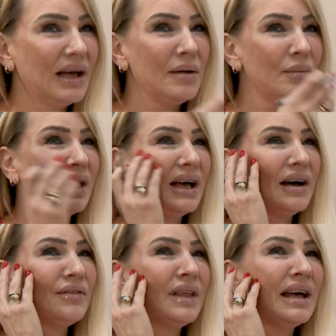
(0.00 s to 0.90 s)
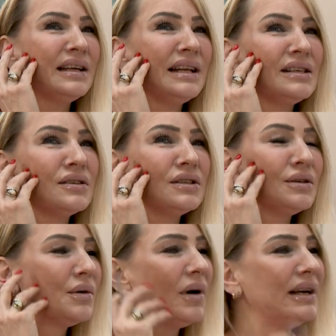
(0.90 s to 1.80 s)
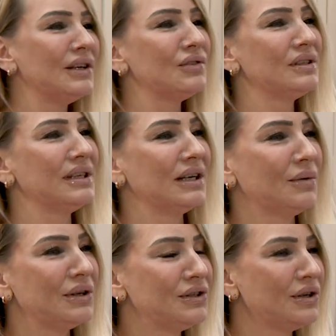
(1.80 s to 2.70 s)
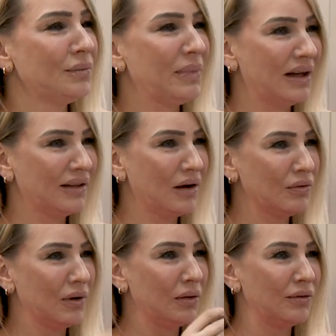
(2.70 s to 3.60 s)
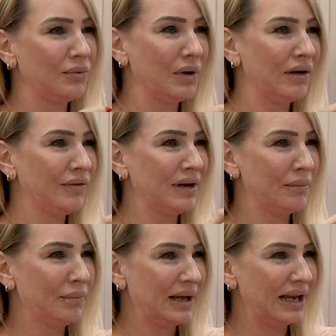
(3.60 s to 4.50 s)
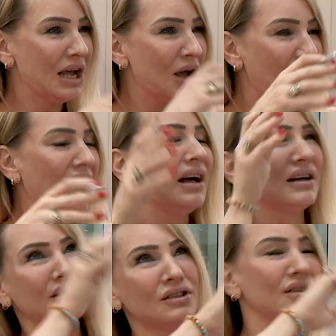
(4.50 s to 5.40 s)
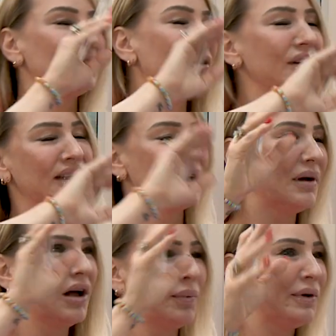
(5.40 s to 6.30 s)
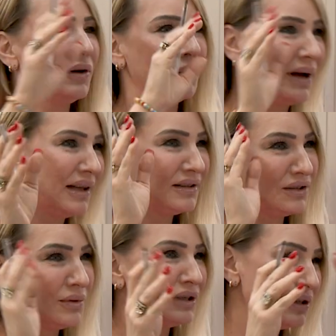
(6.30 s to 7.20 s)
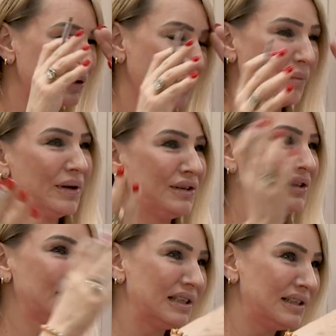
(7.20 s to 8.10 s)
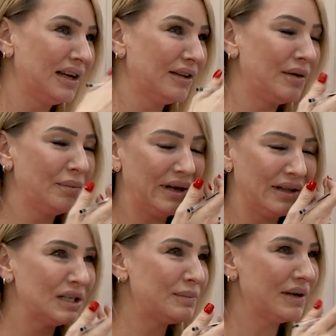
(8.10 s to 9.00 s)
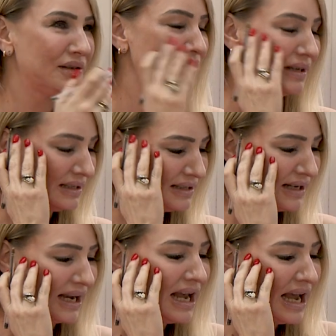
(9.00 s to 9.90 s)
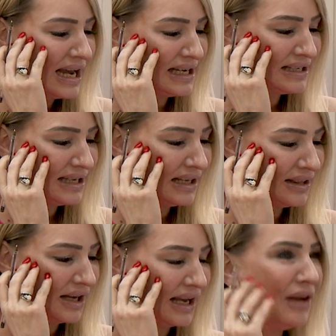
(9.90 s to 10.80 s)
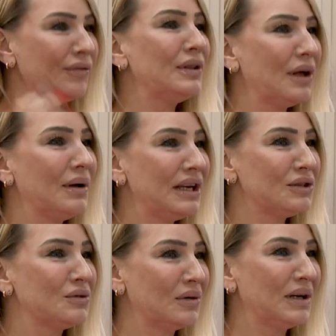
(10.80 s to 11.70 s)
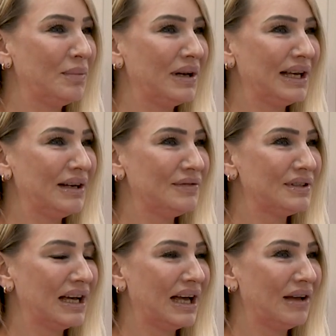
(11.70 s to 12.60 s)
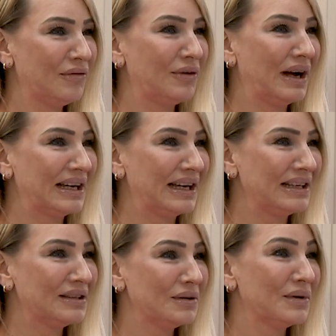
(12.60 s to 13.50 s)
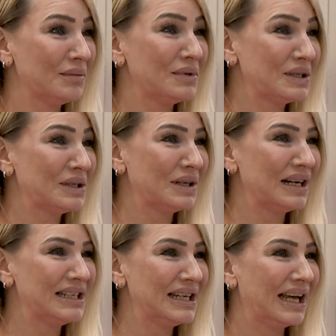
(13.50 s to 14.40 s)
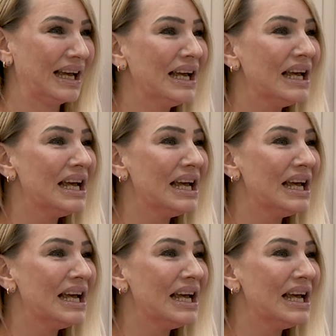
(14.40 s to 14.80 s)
that leads on to quite an interesting question about the whole role of an MP. Sorry to keep harping on about talking to Scott, but it's just that's the other MP that I spoke to yesterday. Yeah. He said that even though he strongly believed in fracking and thought it was a good idea,